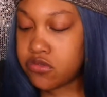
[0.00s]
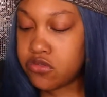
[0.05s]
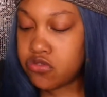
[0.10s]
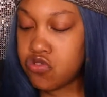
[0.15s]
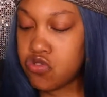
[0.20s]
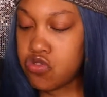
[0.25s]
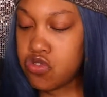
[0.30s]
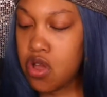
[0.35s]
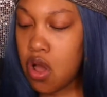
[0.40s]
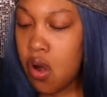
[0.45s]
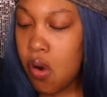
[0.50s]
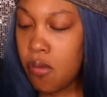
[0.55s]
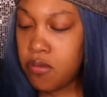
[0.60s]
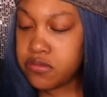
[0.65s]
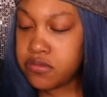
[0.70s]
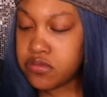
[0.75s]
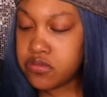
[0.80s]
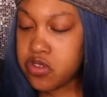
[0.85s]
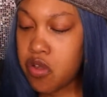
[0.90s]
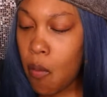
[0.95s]
you know,
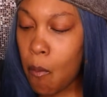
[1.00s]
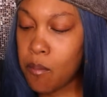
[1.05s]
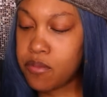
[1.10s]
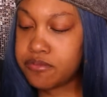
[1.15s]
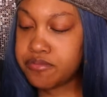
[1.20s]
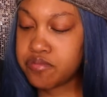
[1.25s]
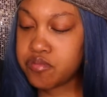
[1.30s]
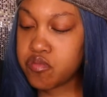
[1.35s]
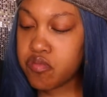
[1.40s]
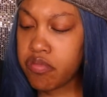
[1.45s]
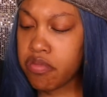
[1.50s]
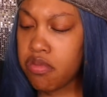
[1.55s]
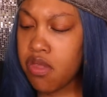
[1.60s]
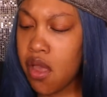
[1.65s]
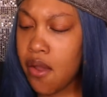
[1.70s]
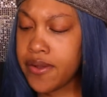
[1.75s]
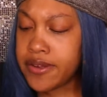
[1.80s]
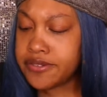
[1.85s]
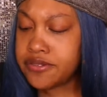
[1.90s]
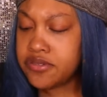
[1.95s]

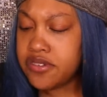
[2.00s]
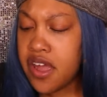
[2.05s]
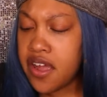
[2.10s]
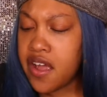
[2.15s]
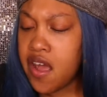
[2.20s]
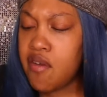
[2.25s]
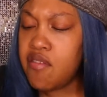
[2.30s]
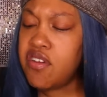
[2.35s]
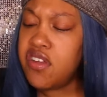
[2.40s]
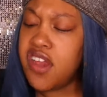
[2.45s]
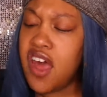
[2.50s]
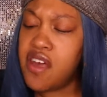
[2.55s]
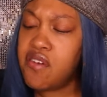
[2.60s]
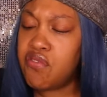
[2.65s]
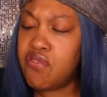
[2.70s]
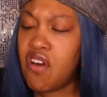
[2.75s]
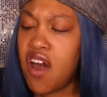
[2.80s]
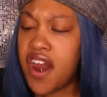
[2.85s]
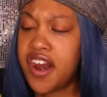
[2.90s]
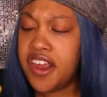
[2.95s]
like every like
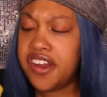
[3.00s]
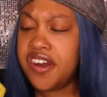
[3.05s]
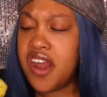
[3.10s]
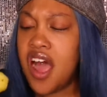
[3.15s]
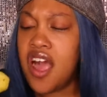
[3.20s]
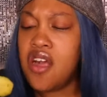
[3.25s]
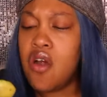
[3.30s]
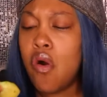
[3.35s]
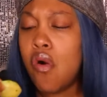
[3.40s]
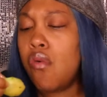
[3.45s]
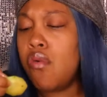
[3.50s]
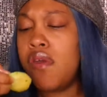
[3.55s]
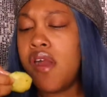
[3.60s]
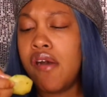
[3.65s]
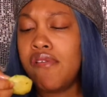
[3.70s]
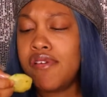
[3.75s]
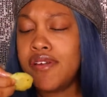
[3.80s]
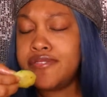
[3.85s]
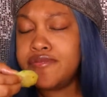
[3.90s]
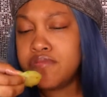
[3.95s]
Friday night or
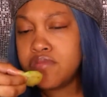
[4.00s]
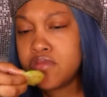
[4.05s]
whatever,